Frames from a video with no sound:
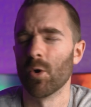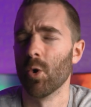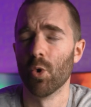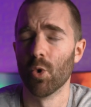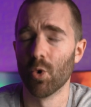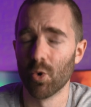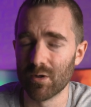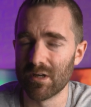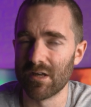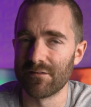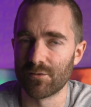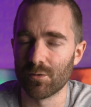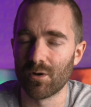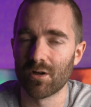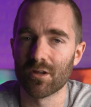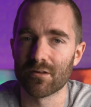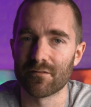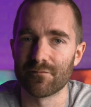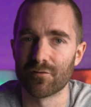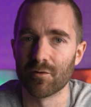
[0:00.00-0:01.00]
Or if you
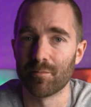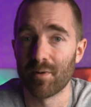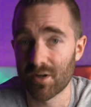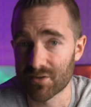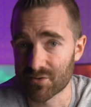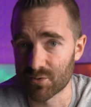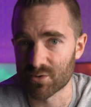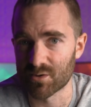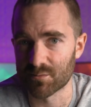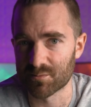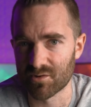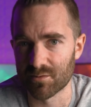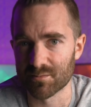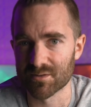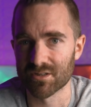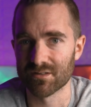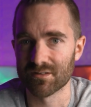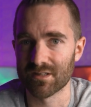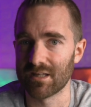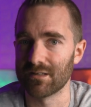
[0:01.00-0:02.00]
are looking for a personal
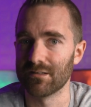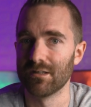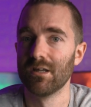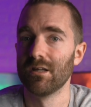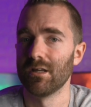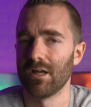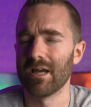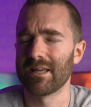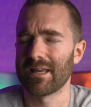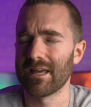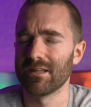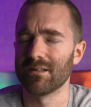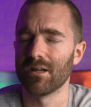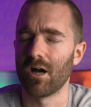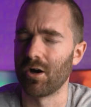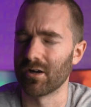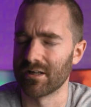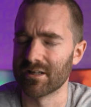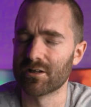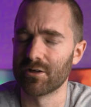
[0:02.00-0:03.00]
subscription, then again,
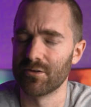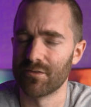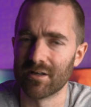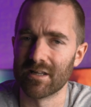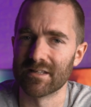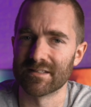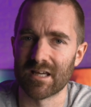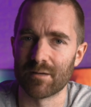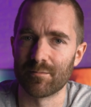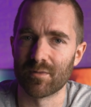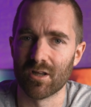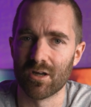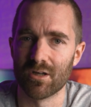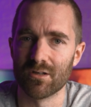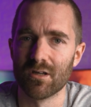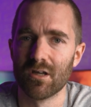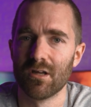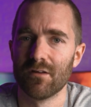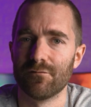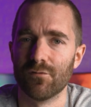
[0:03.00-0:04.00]
I'll include the link down
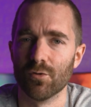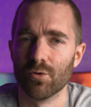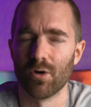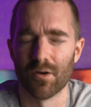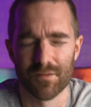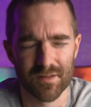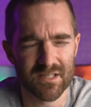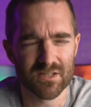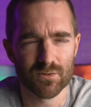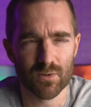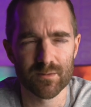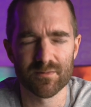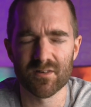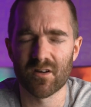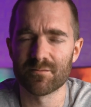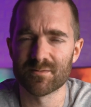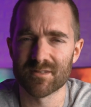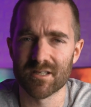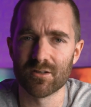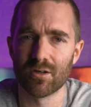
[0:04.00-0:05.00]
below for, I think it's
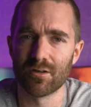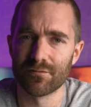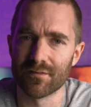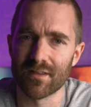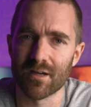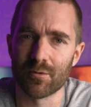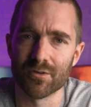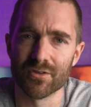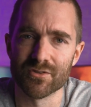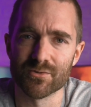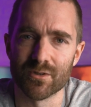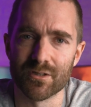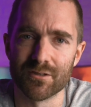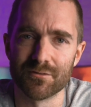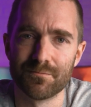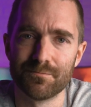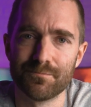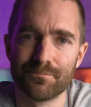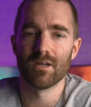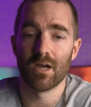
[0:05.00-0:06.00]
25% off of that one as
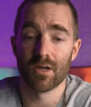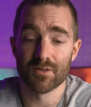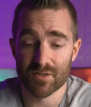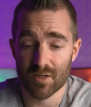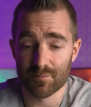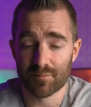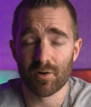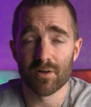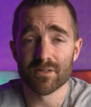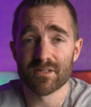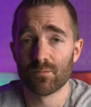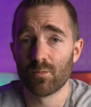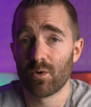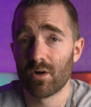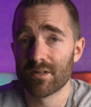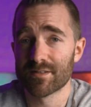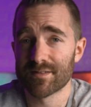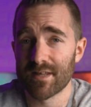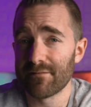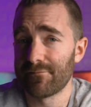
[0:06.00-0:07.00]
well. And so pricing
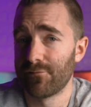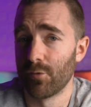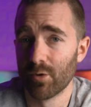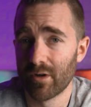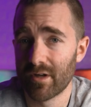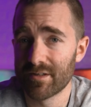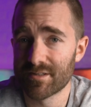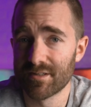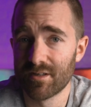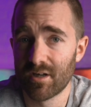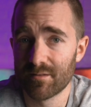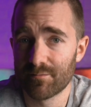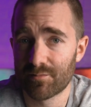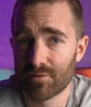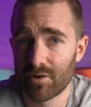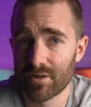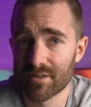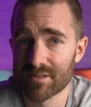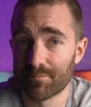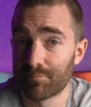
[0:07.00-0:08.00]
wise, that $4.99
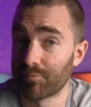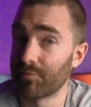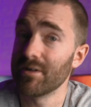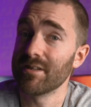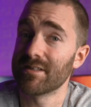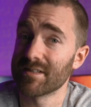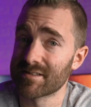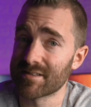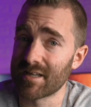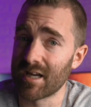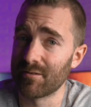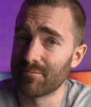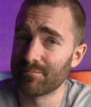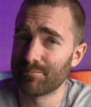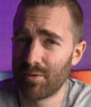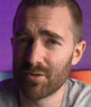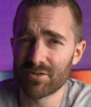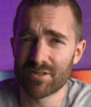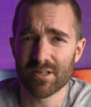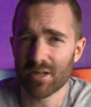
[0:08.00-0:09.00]
price
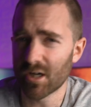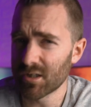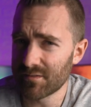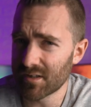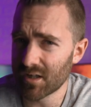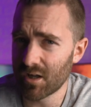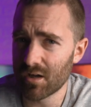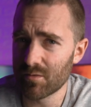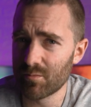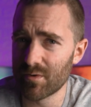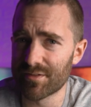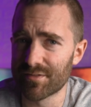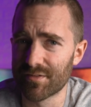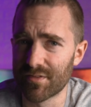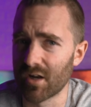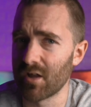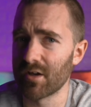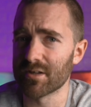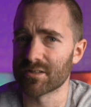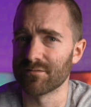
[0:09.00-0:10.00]
pre-discount puts you kind of in line with
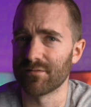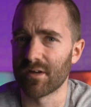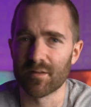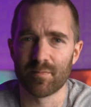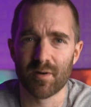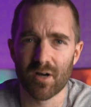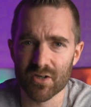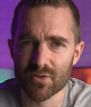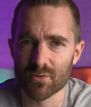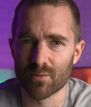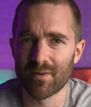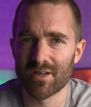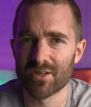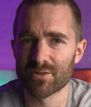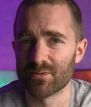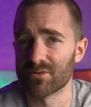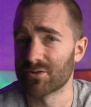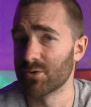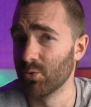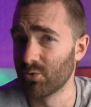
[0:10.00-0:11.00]
the likes of other password
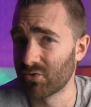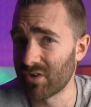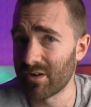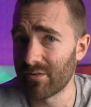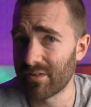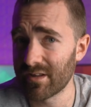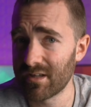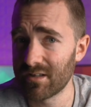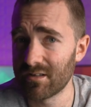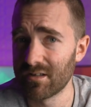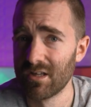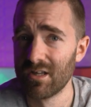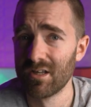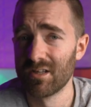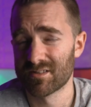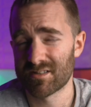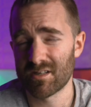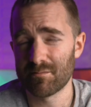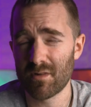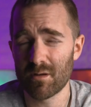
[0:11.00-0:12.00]
management tools out there.
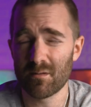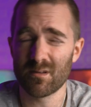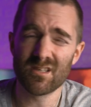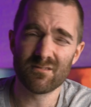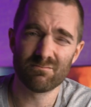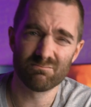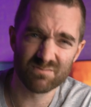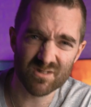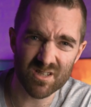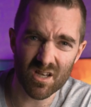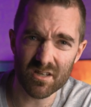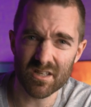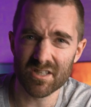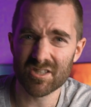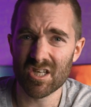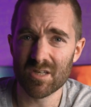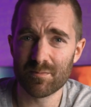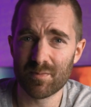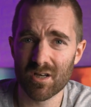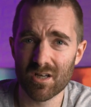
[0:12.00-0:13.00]
Some maybe slightly
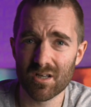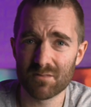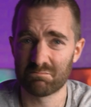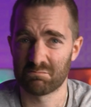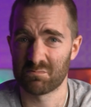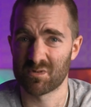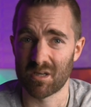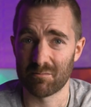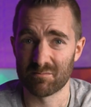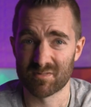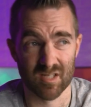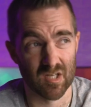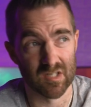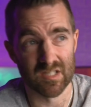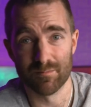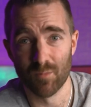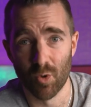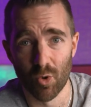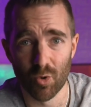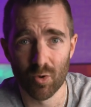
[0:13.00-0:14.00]
cheaper, some
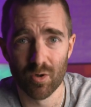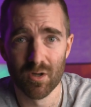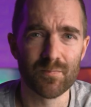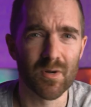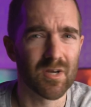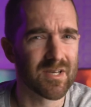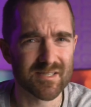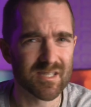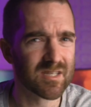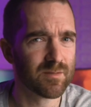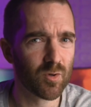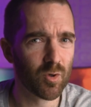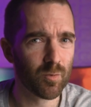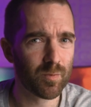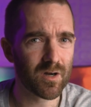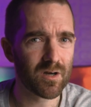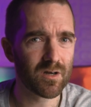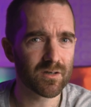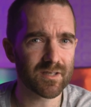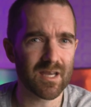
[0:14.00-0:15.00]
slightly more, but it's in the
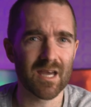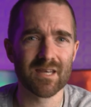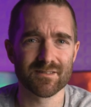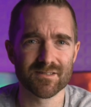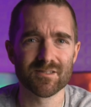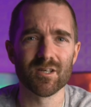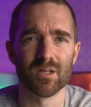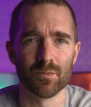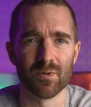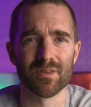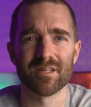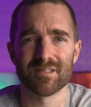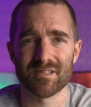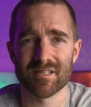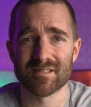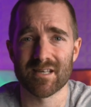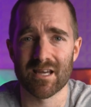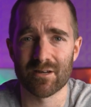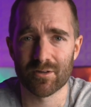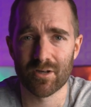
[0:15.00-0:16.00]
ballpark and certainly with that
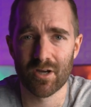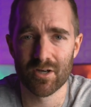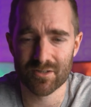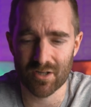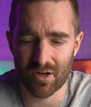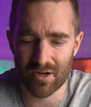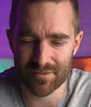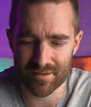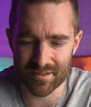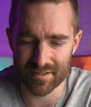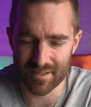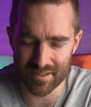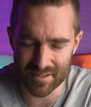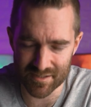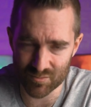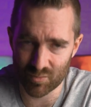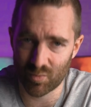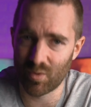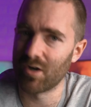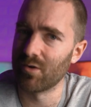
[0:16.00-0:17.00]
discount code, I think it
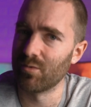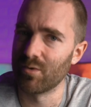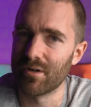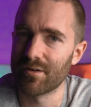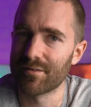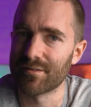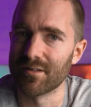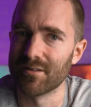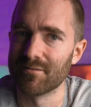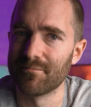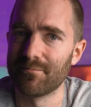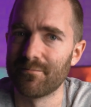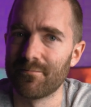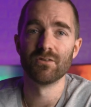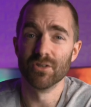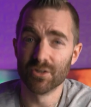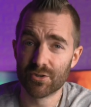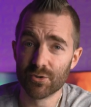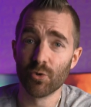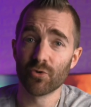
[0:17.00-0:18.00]
is well worth it.
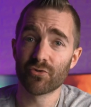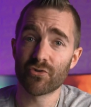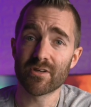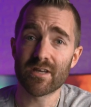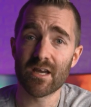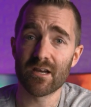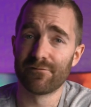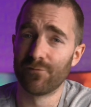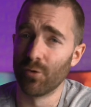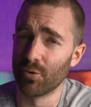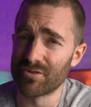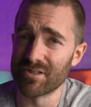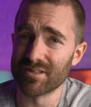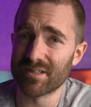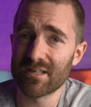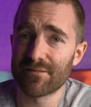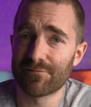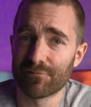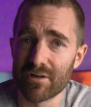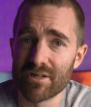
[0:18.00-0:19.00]
You can also get a
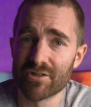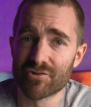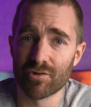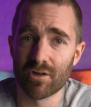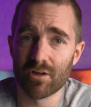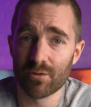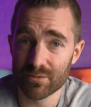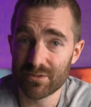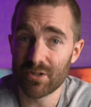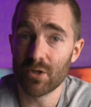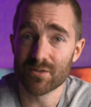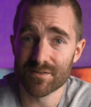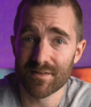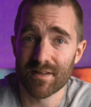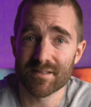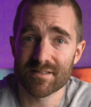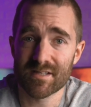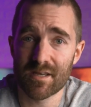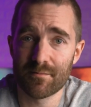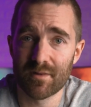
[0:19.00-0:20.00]
14-day free trial using
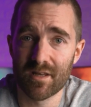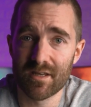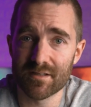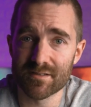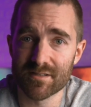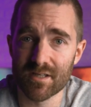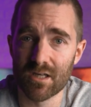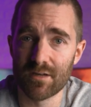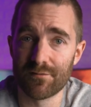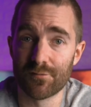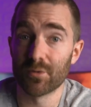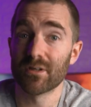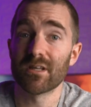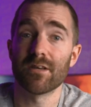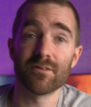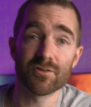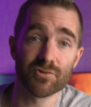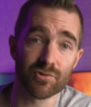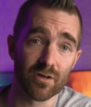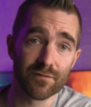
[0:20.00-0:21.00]
that same link, so if you want to
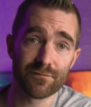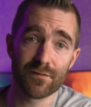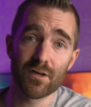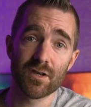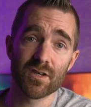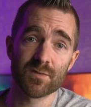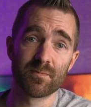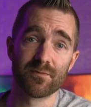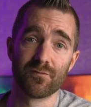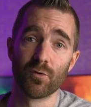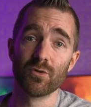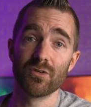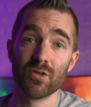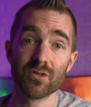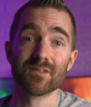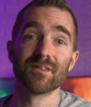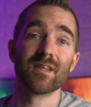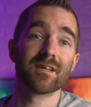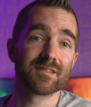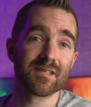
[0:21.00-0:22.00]
give it a try first before
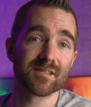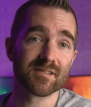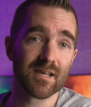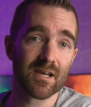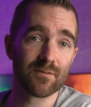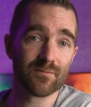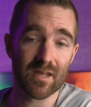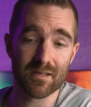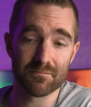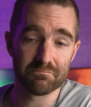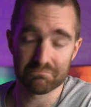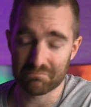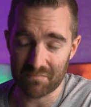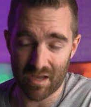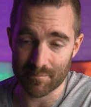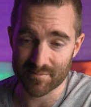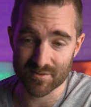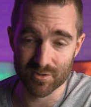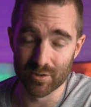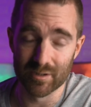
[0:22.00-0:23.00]
using that discount, then
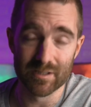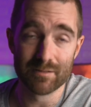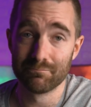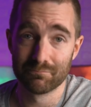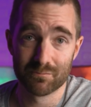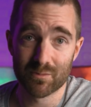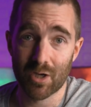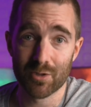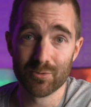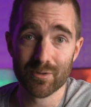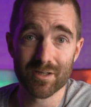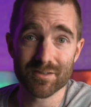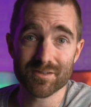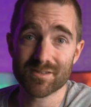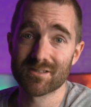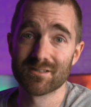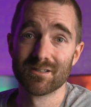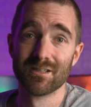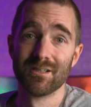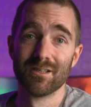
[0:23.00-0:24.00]
absolutely, go
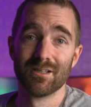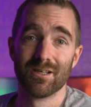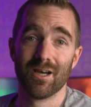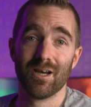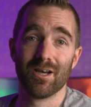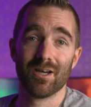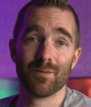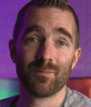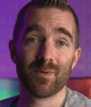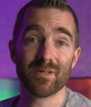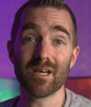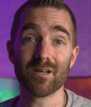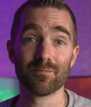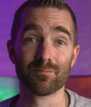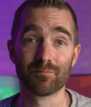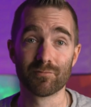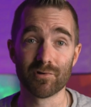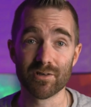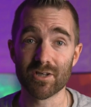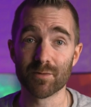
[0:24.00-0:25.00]
nuts. Uh, but yeah,
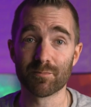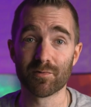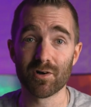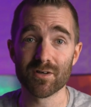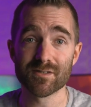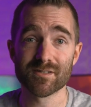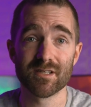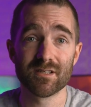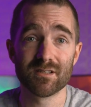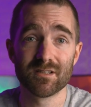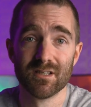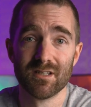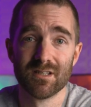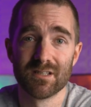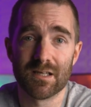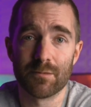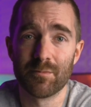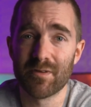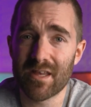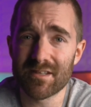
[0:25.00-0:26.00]
pretty good pricing,
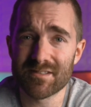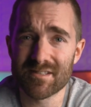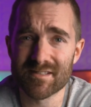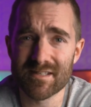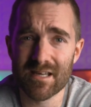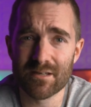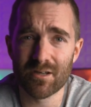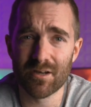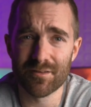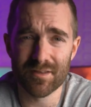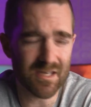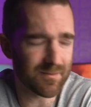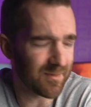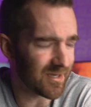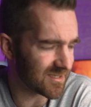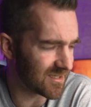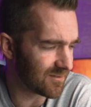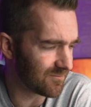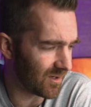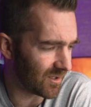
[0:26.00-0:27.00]
and with that discount, I think it
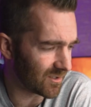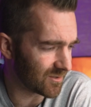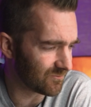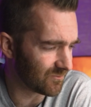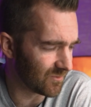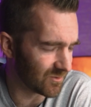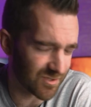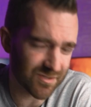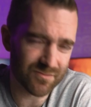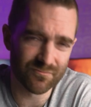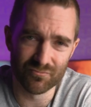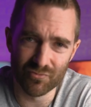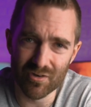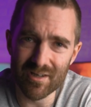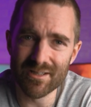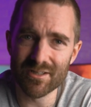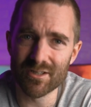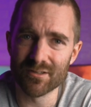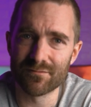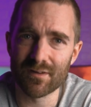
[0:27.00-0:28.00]
makes it like just
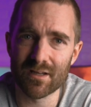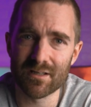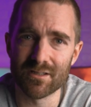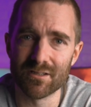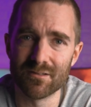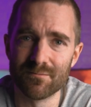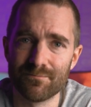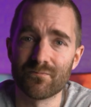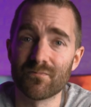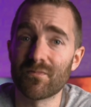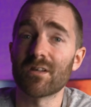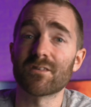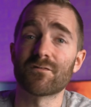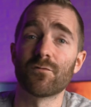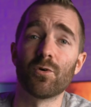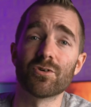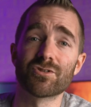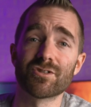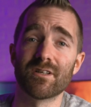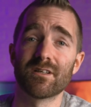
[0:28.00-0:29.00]
really good value. Thanks
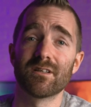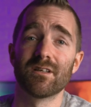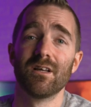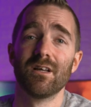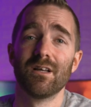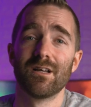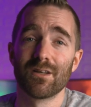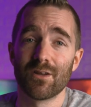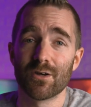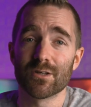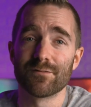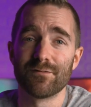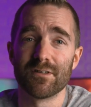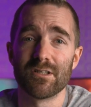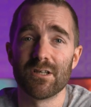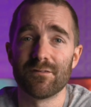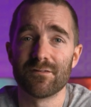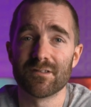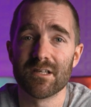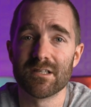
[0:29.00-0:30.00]
for watching, like the
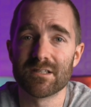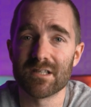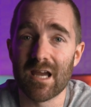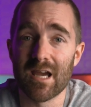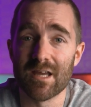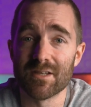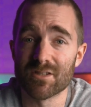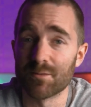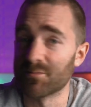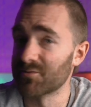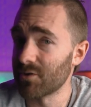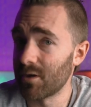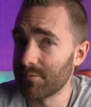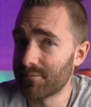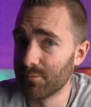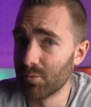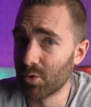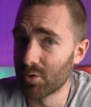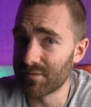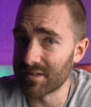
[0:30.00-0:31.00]
video if you did, and subscribe
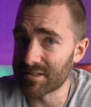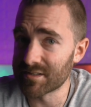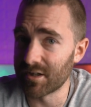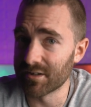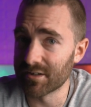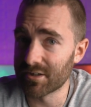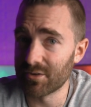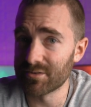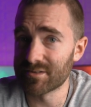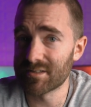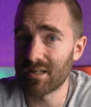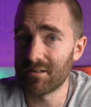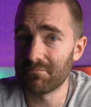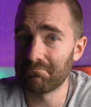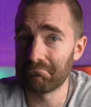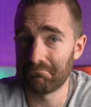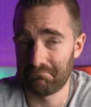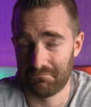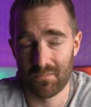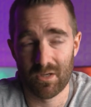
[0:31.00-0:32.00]
for more of this kind of content,
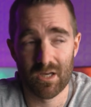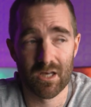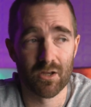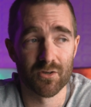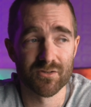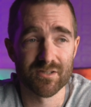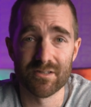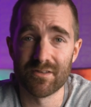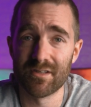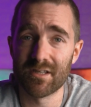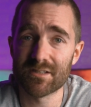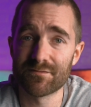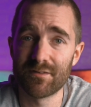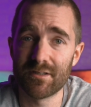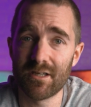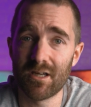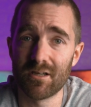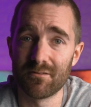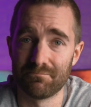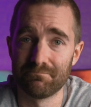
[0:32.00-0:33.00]
and I'll see you in the next
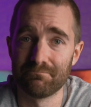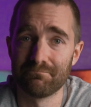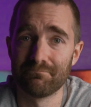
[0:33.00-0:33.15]
video.